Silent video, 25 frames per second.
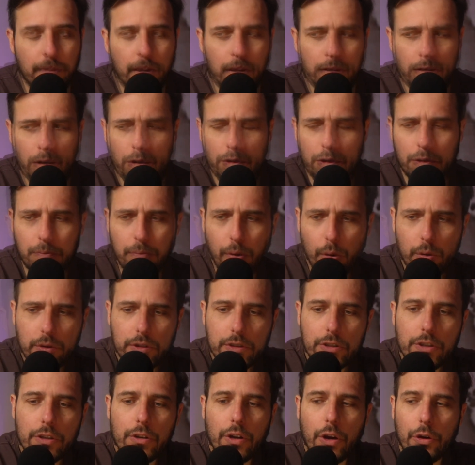So it's
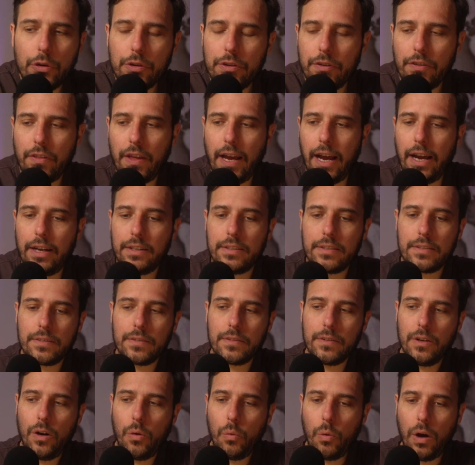important to note that
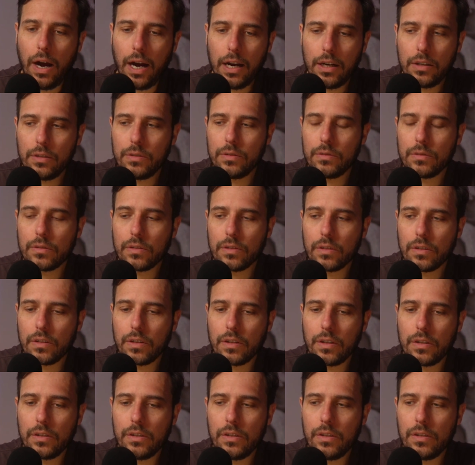while
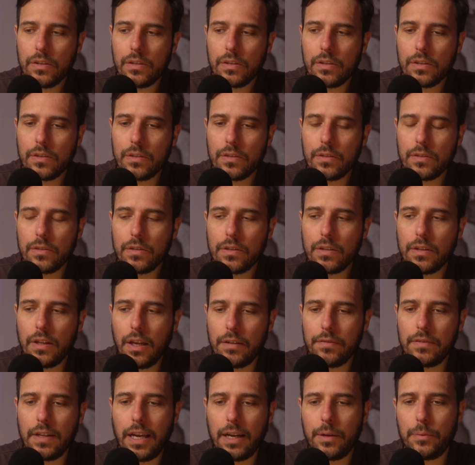
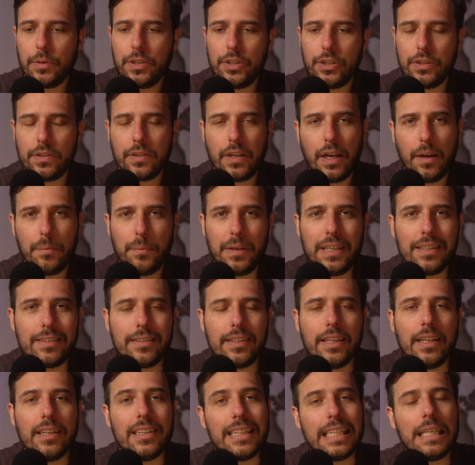love languages can be
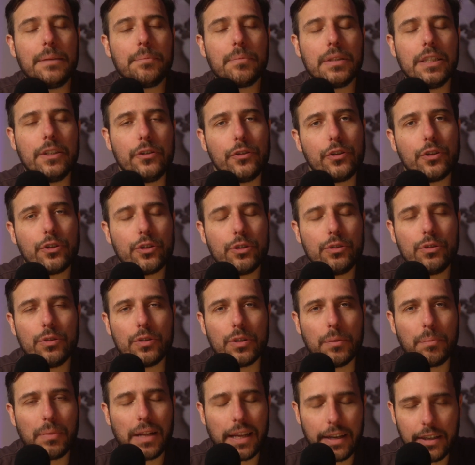seen deeply through
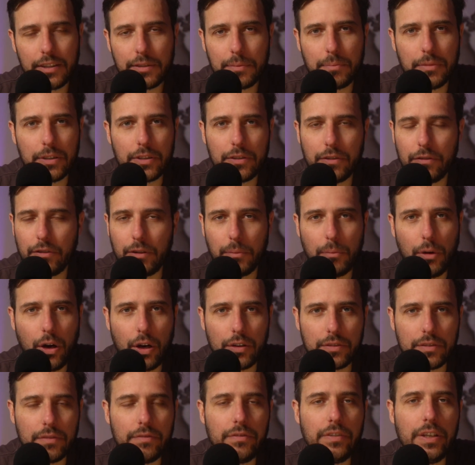the placements of the
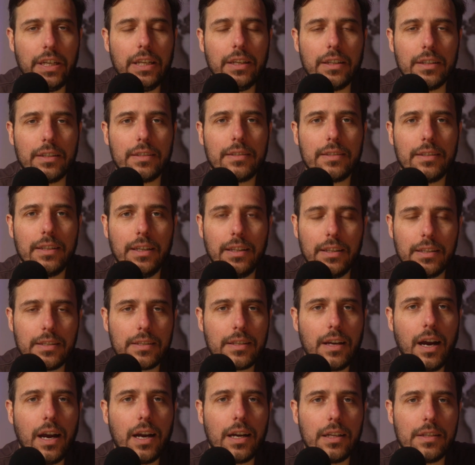Mars and Venus in the
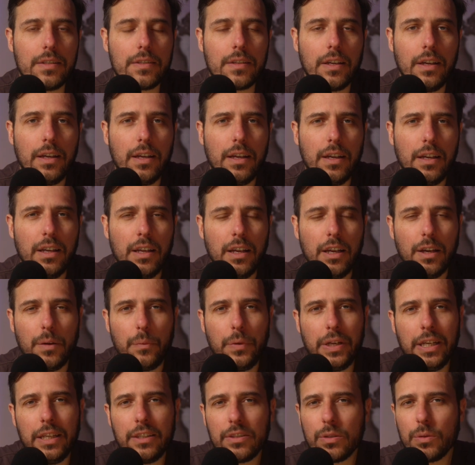signs,
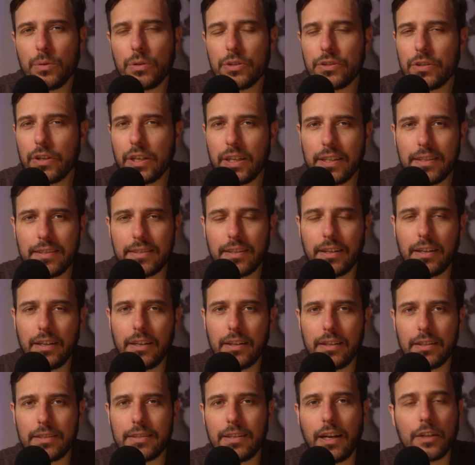we need to also
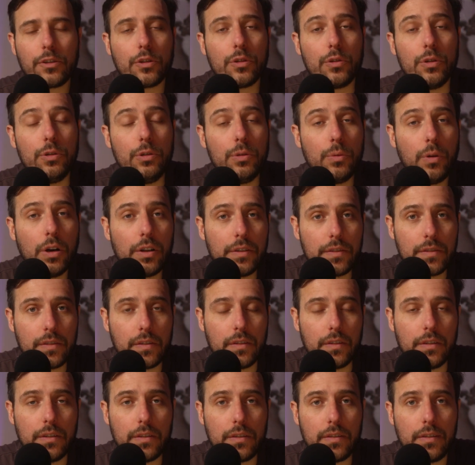consider the subtle
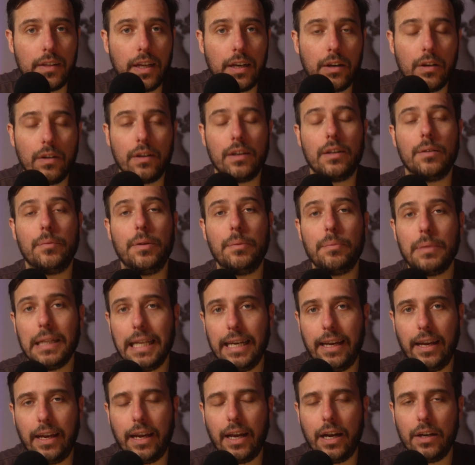nuances that are going to be
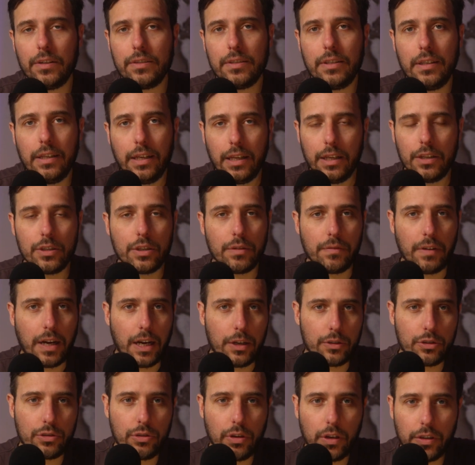playing out in each of
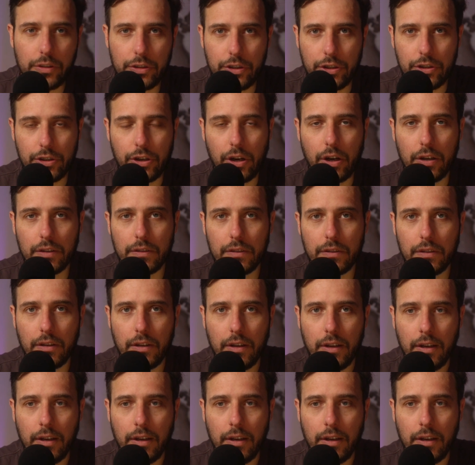our astrology charts.